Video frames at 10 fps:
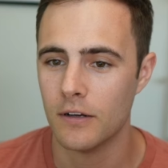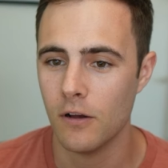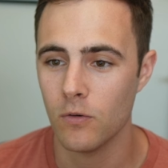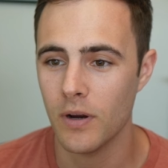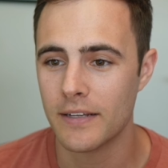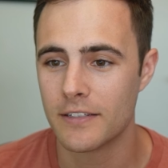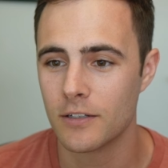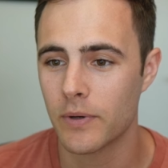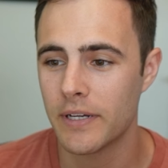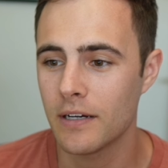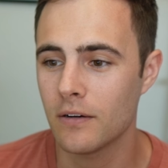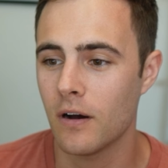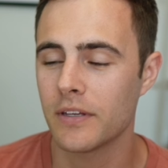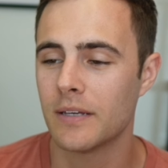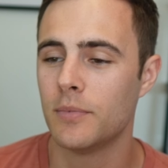All right, so we're here
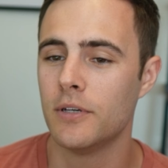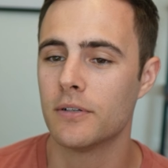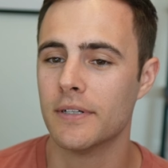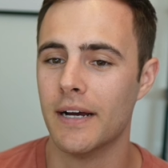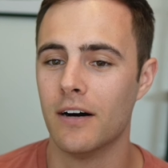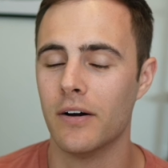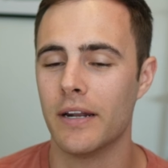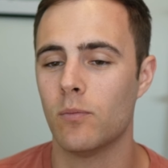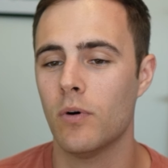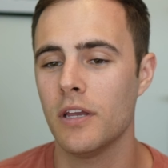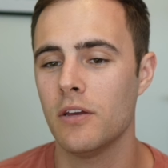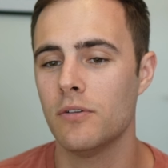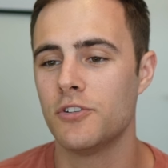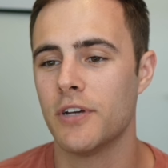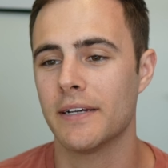on the computer now, and I want you
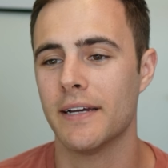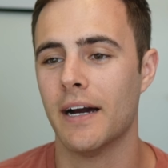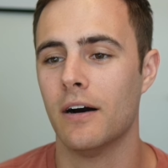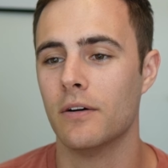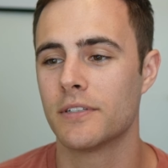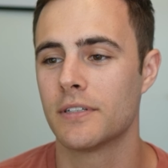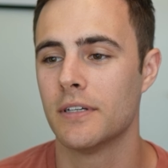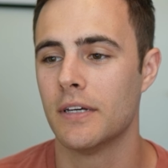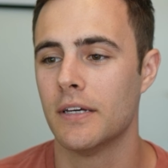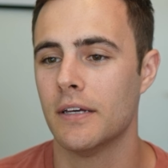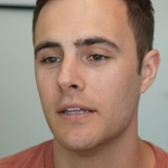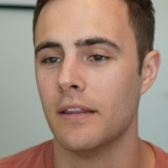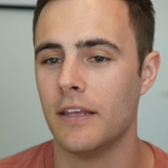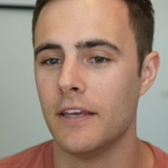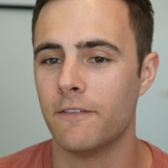to check out
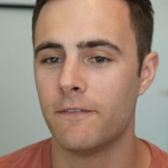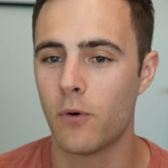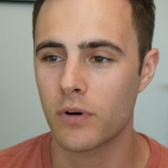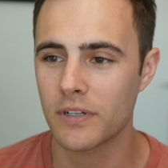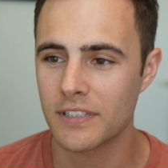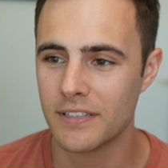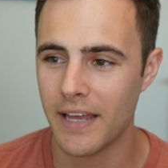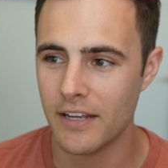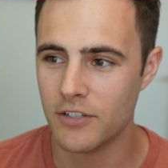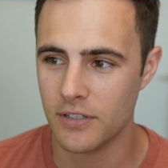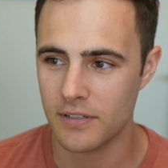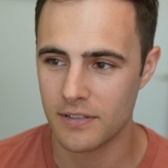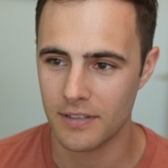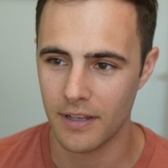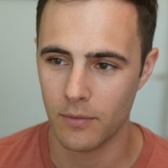the 4
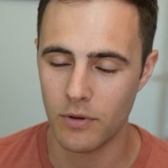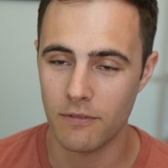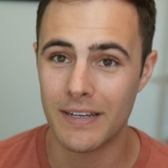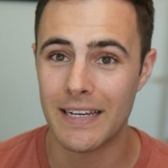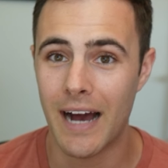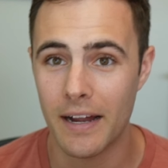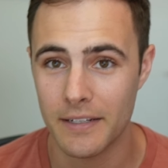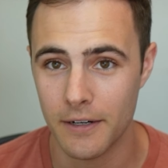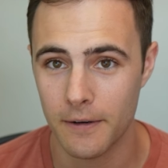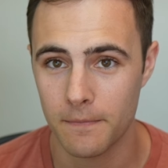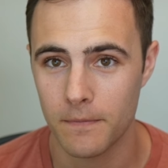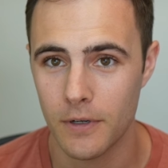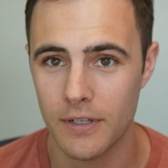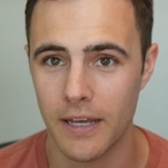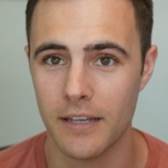stages that we've got here.
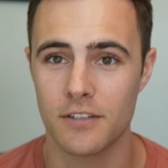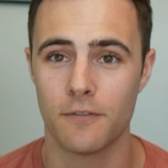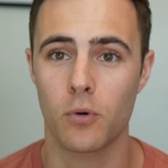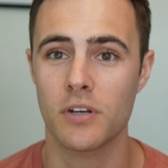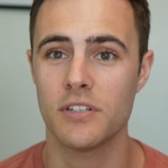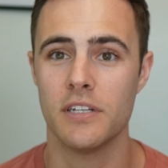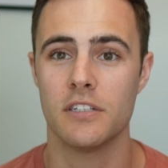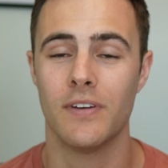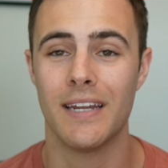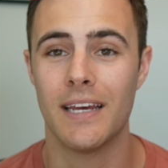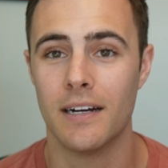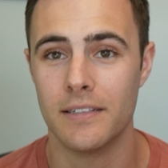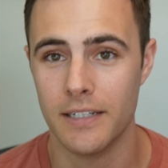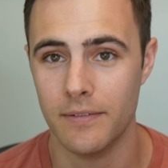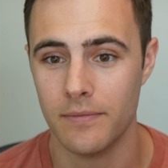Okay, so the 4 stages of any
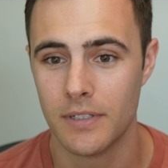content.